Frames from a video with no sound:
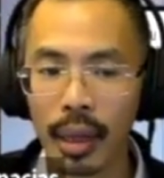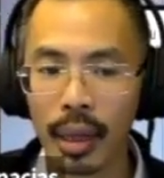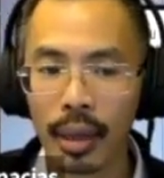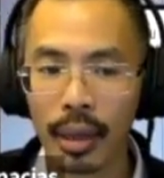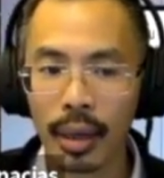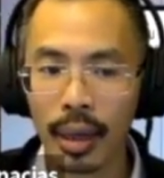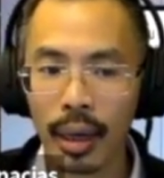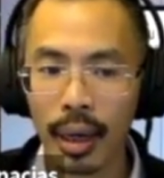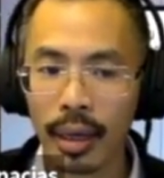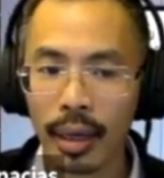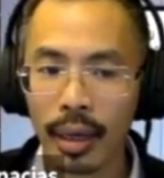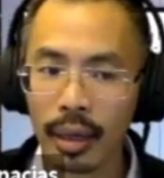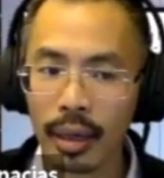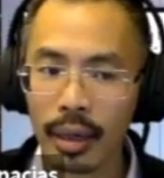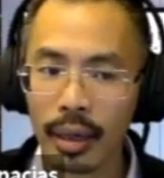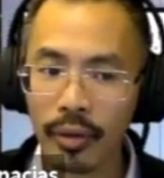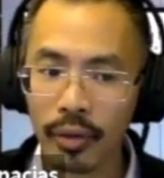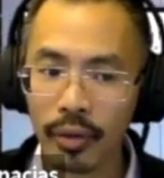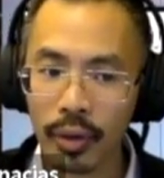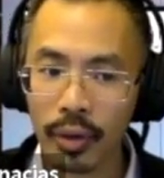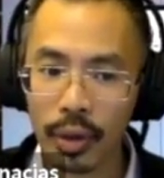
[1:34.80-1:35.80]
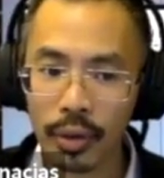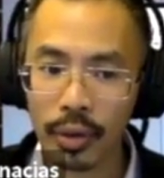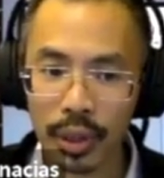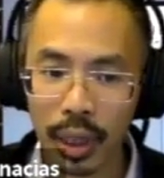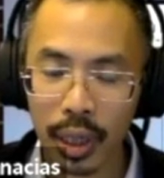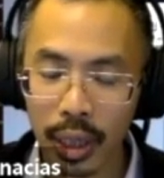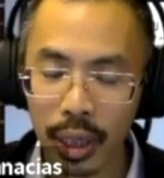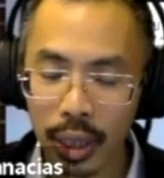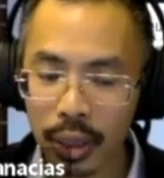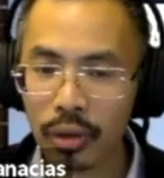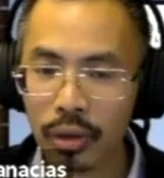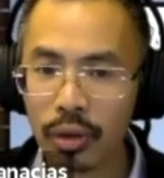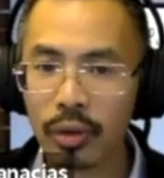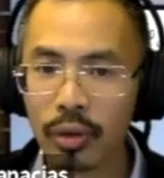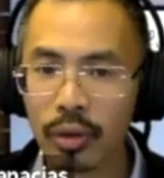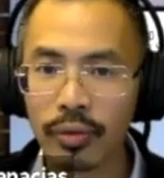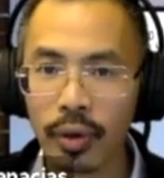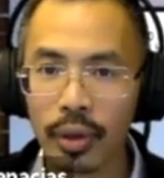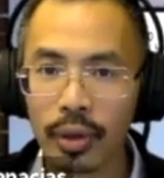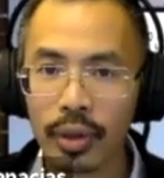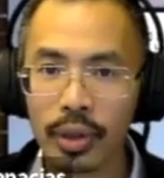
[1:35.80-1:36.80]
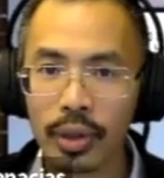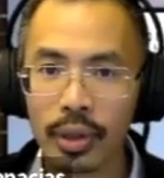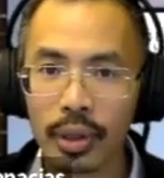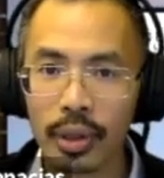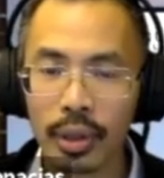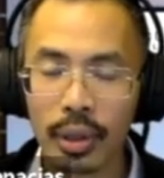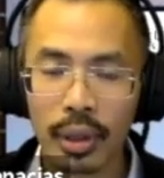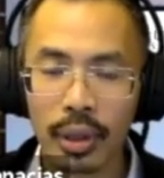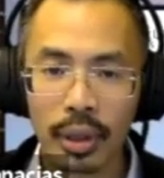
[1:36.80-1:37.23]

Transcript: And for those introverts,